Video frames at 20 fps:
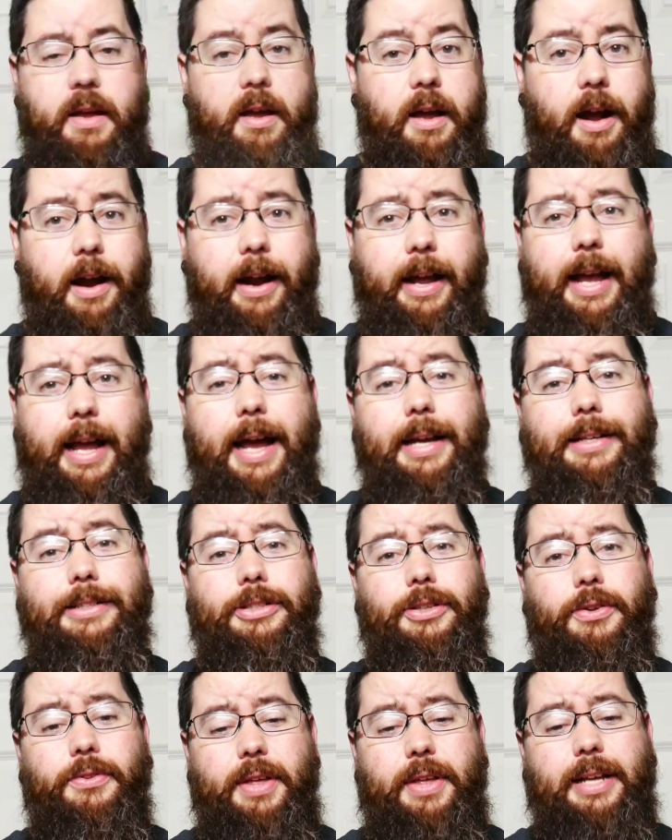Alright guys,
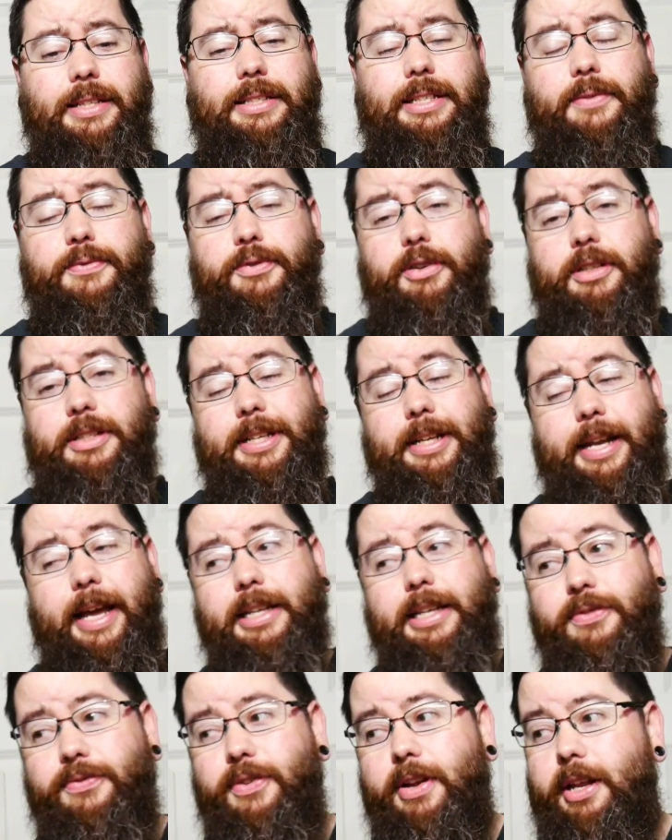so that's it for
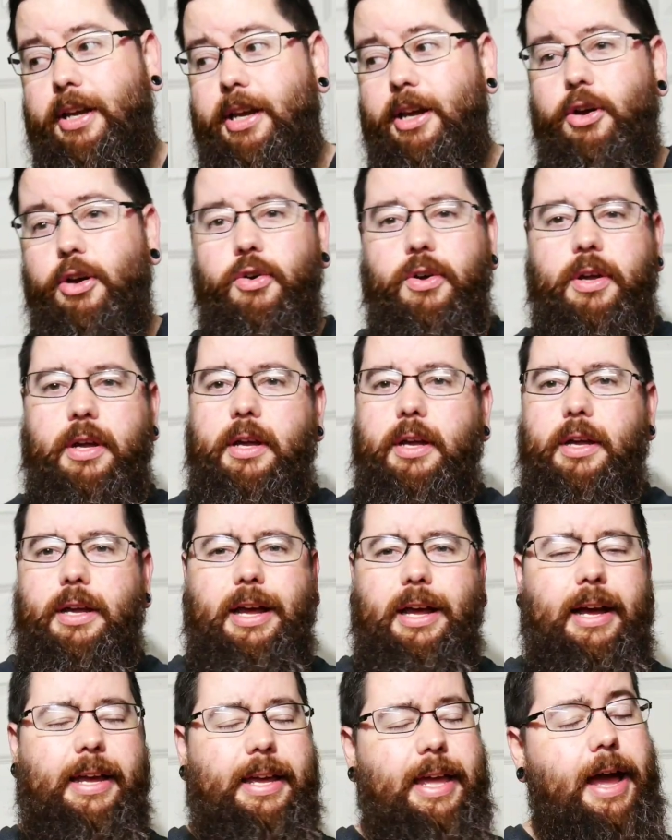today's video.
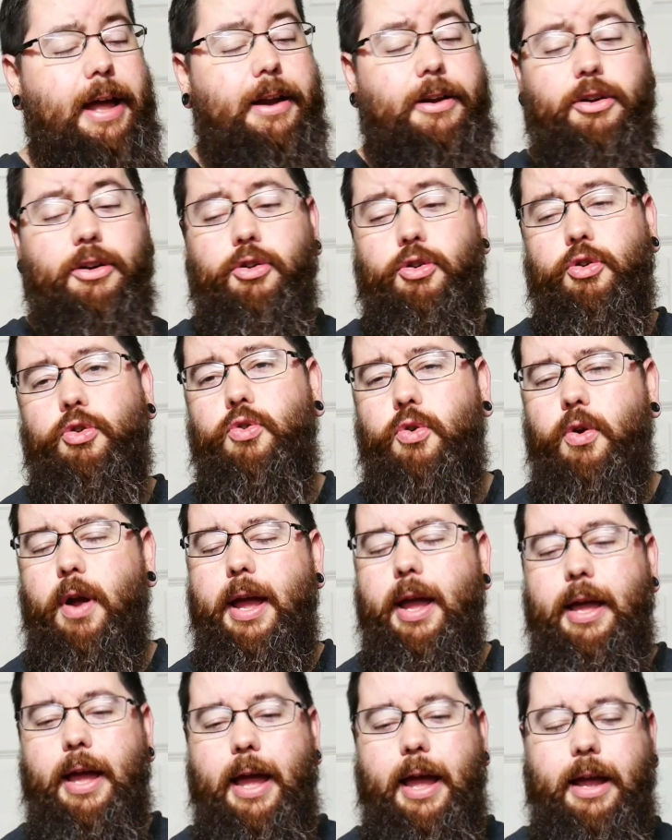Again,
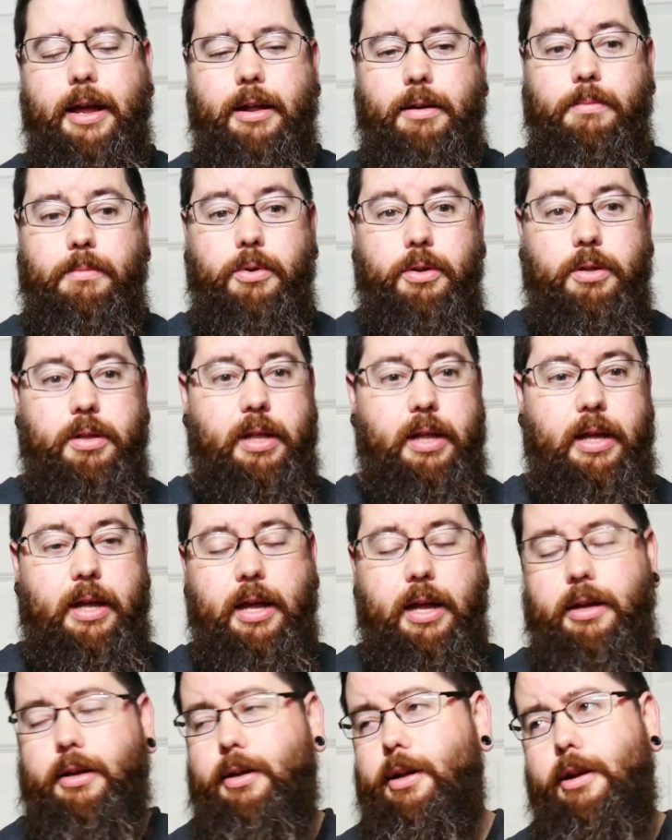great animal.
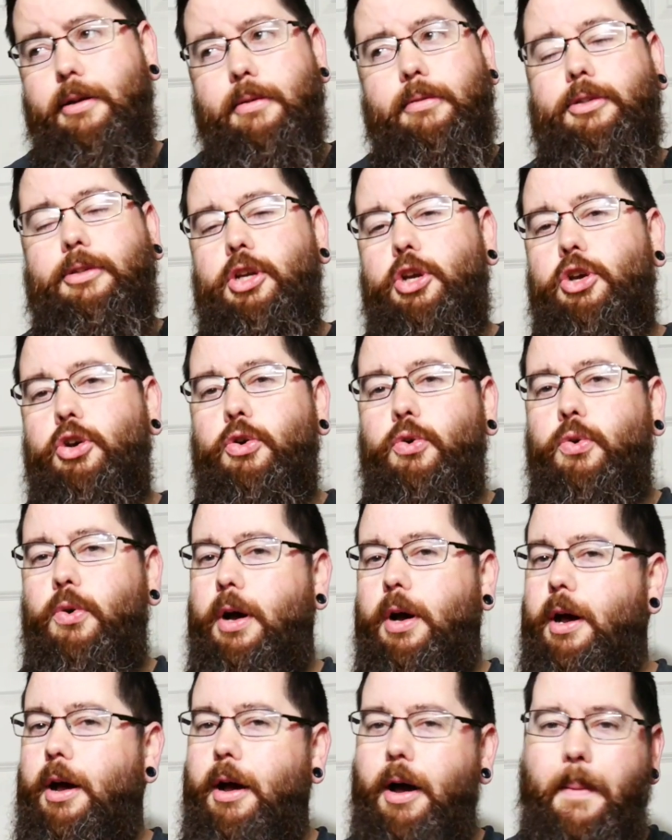Gonna do
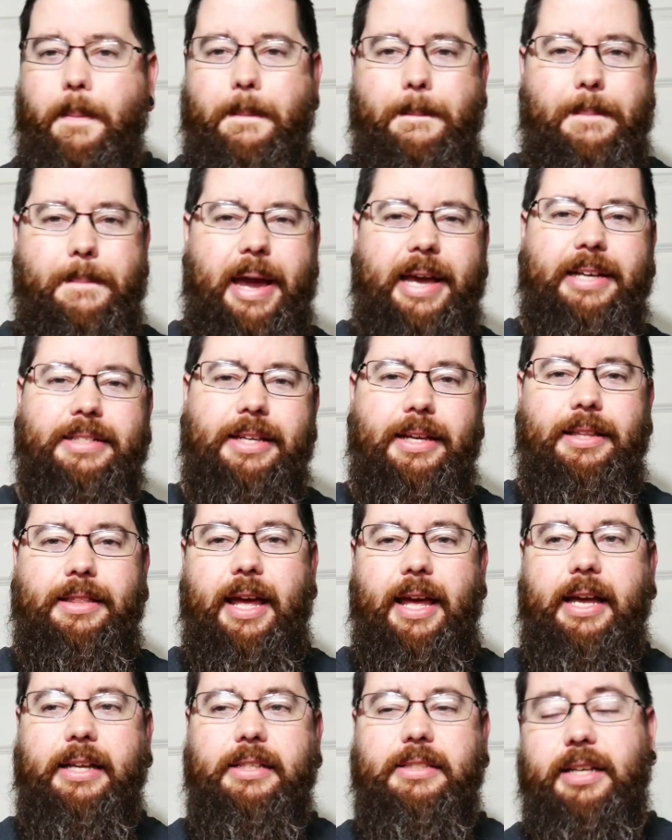amazing
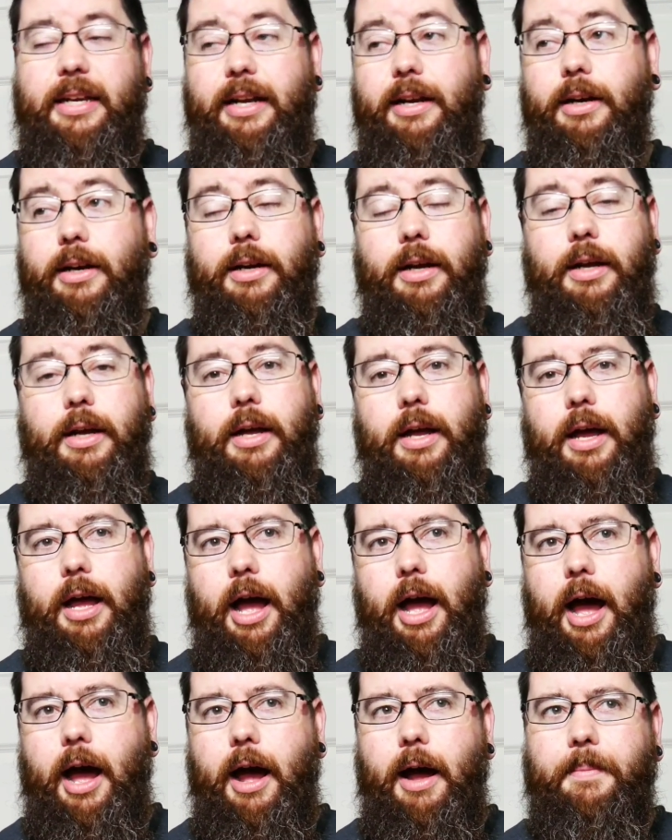things here.
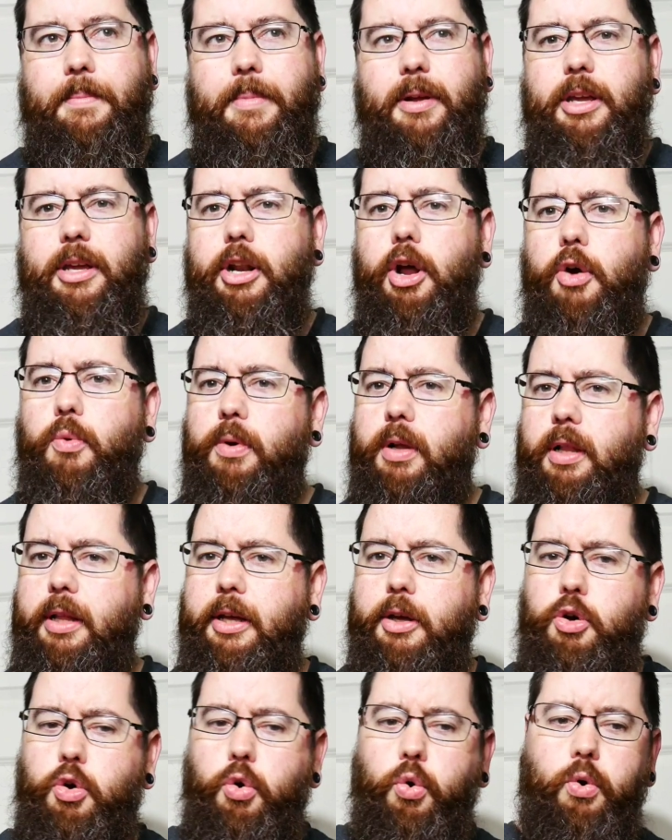You know,
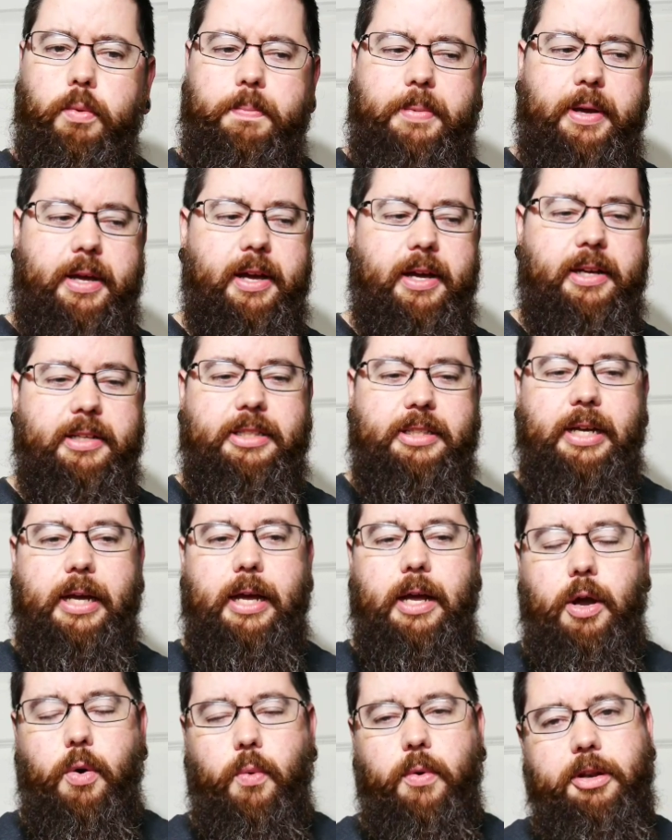really cool because
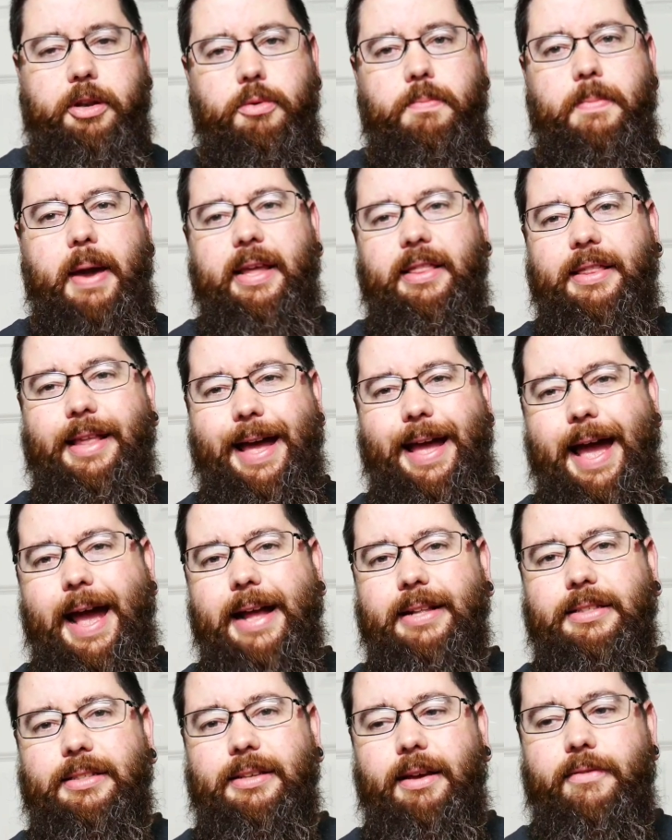when you make the
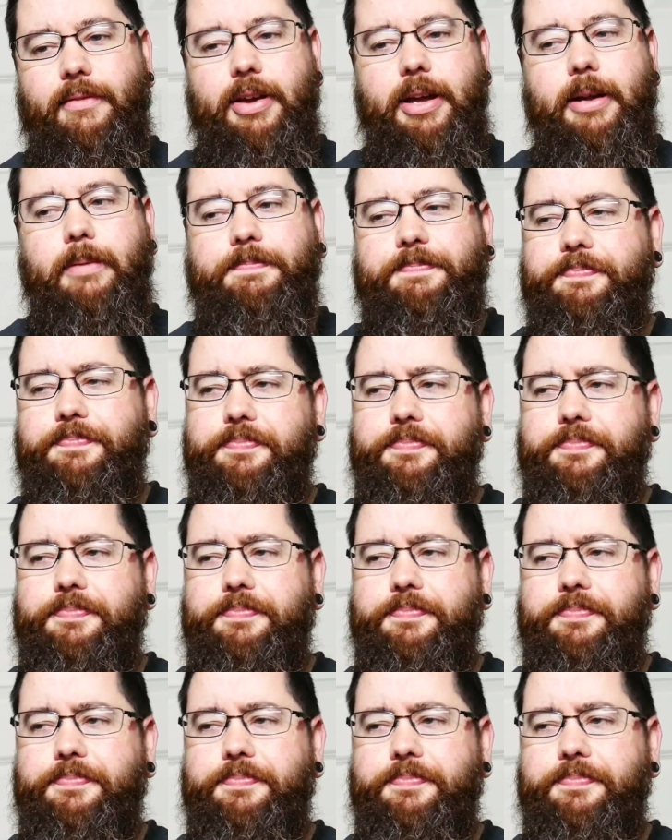hets of it,